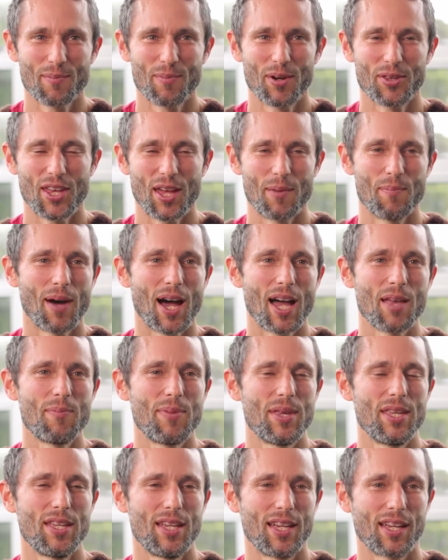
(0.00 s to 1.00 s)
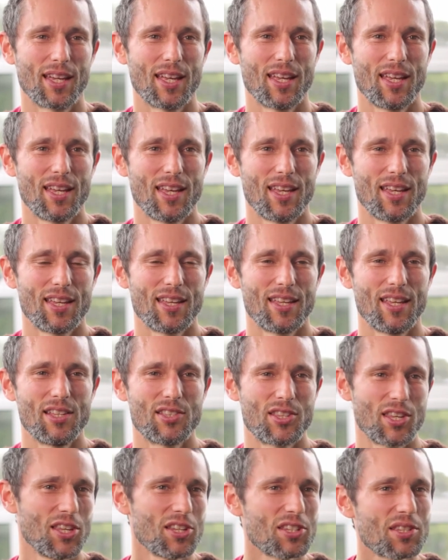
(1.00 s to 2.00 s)
but that my being
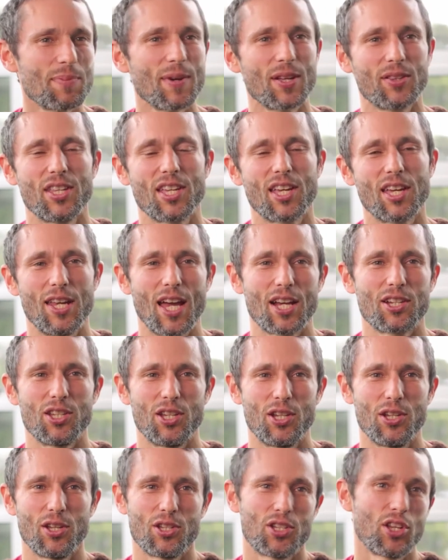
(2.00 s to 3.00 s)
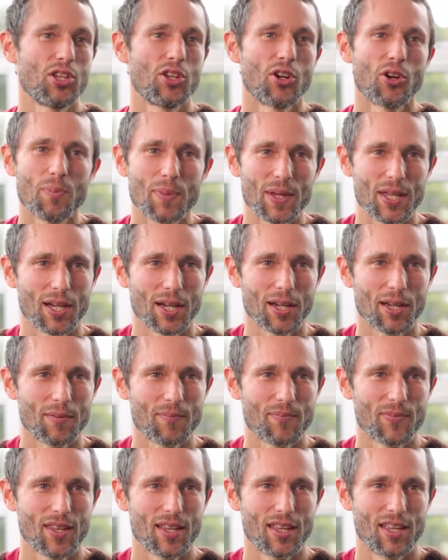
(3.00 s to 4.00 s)
is intimately connected to your being
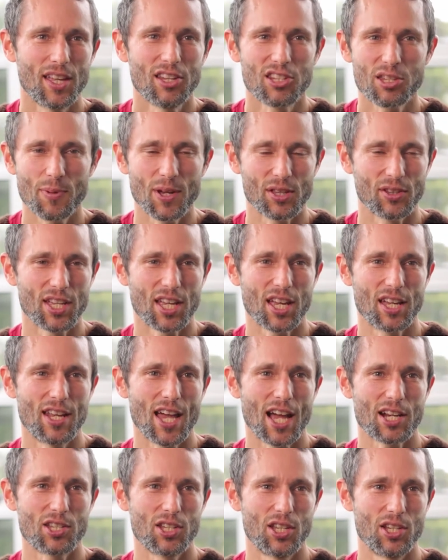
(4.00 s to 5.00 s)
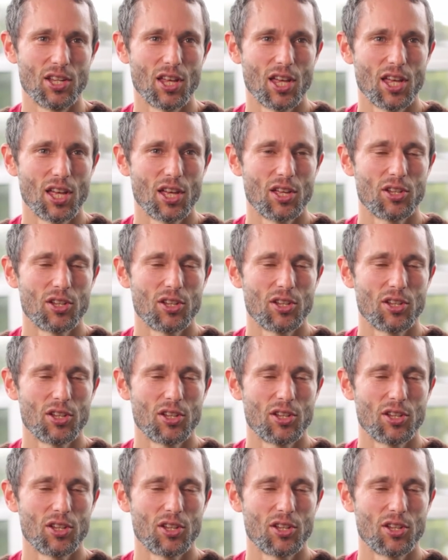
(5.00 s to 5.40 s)
intimately connected